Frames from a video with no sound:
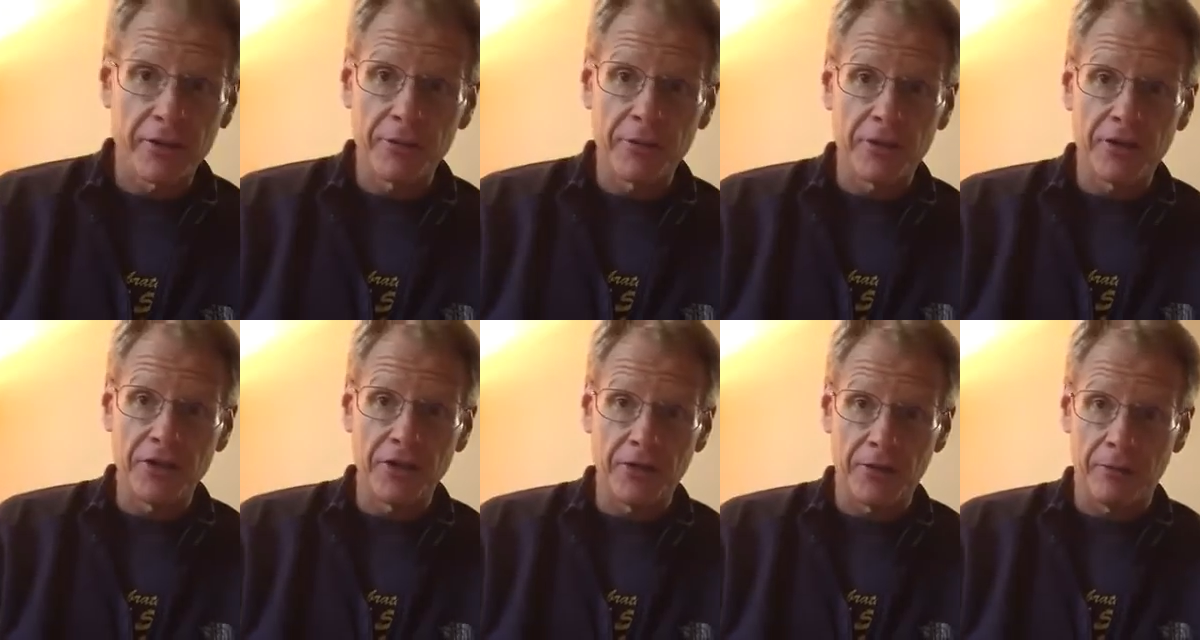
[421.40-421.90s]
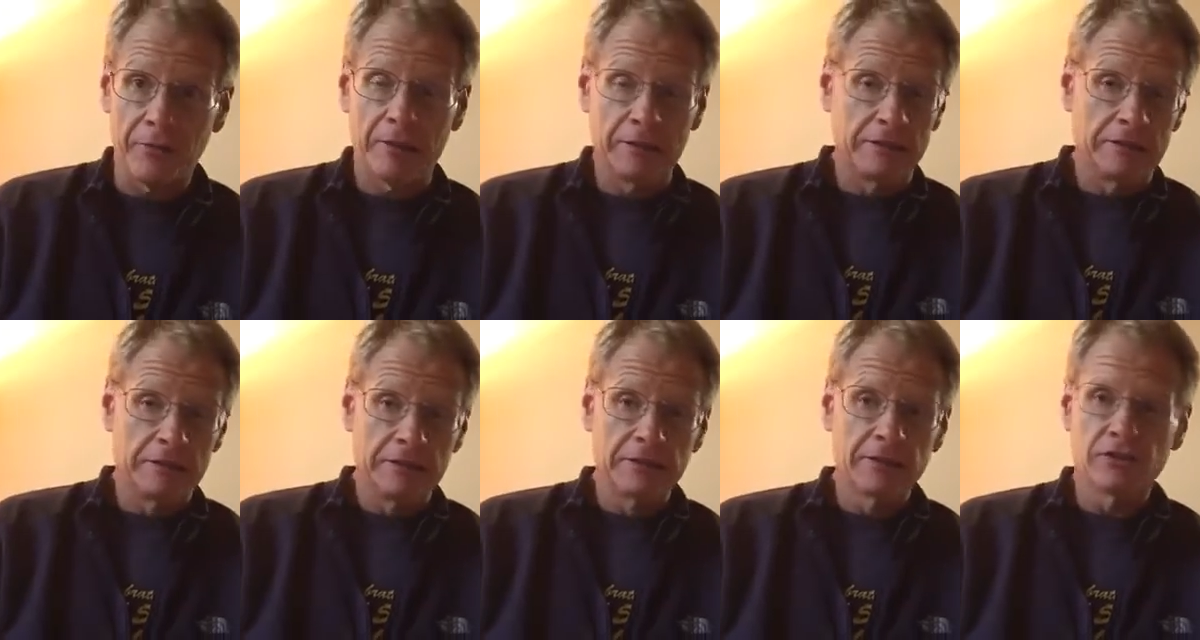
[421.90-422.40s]
you to do.
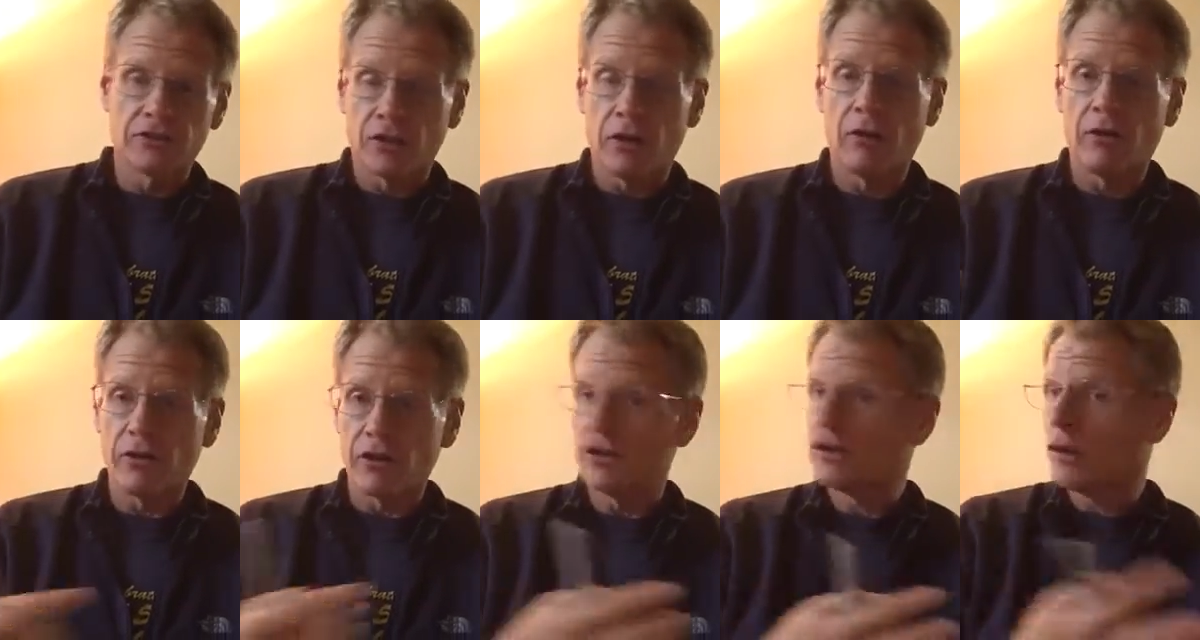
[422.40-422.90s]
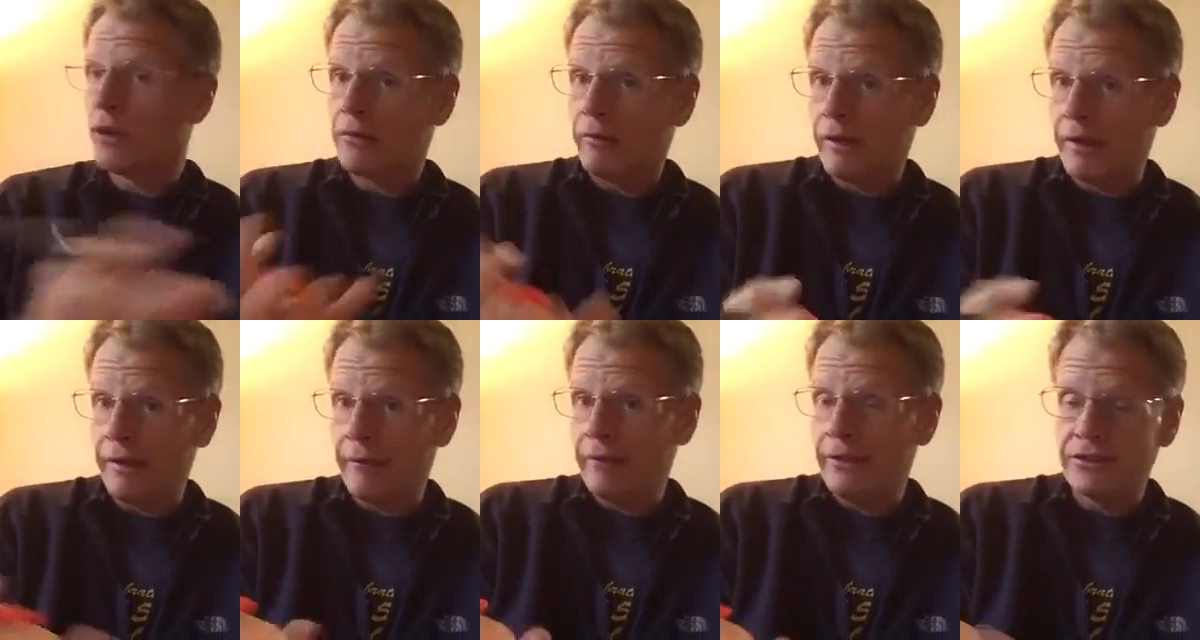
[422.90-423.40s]
So in the short
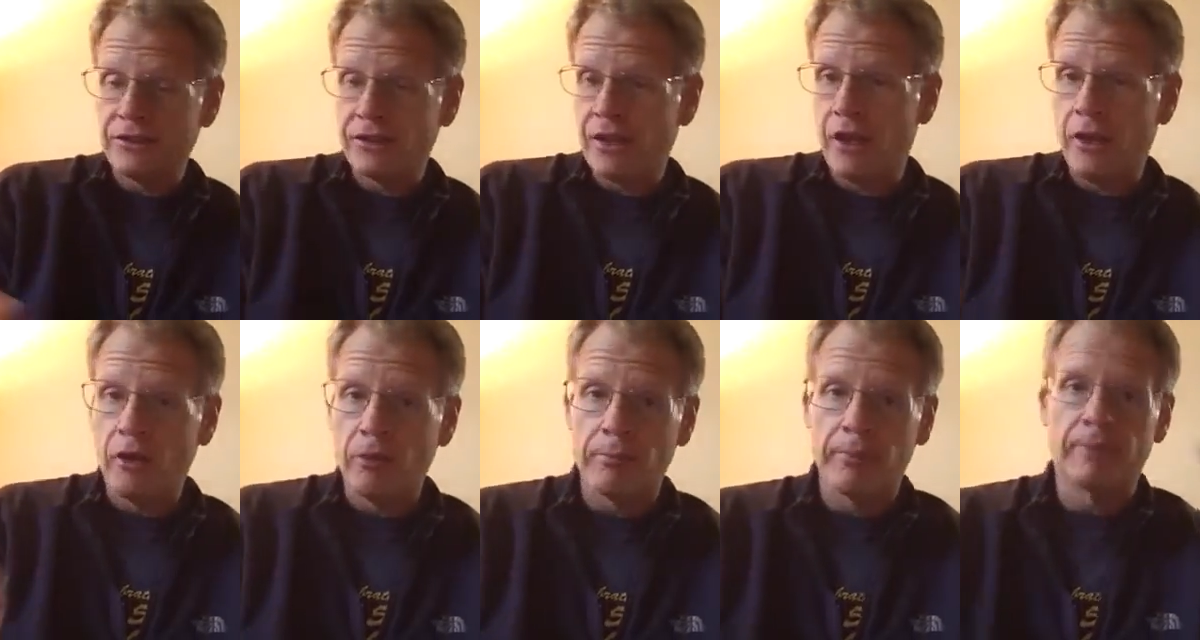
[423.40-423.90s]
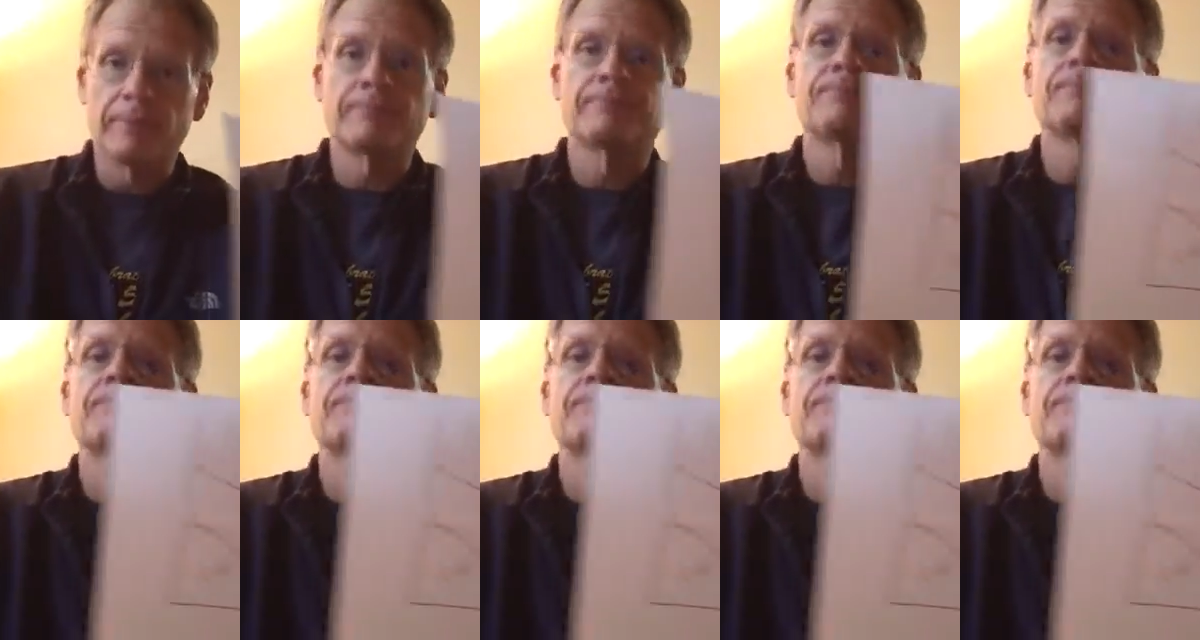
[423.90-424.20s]
run anyway, stay open.